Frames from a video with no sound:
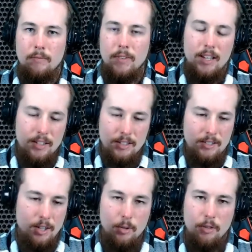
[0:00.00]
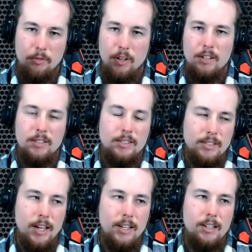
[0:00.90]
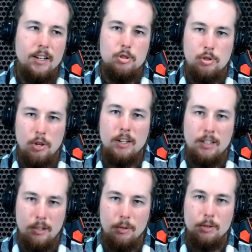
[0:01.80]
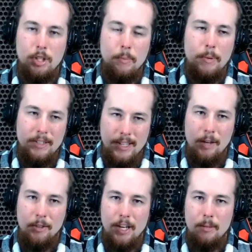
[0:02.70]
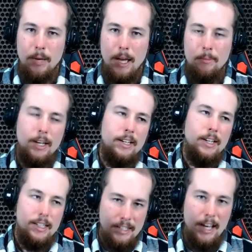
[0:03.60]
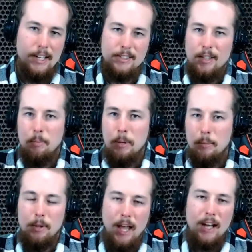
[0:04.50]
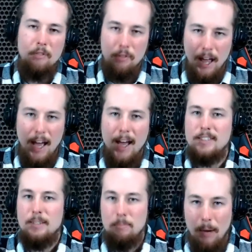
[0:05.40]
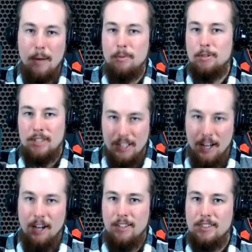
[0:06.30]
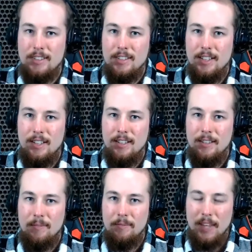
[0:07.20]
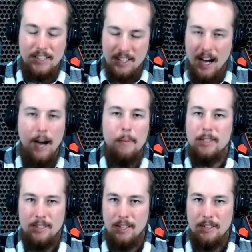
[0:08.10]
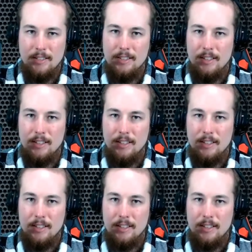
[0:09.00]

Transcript: And this is no different. This is a truck dealership in South Alabama. Yes, their people like flags and Bibles and guns. That's common sense.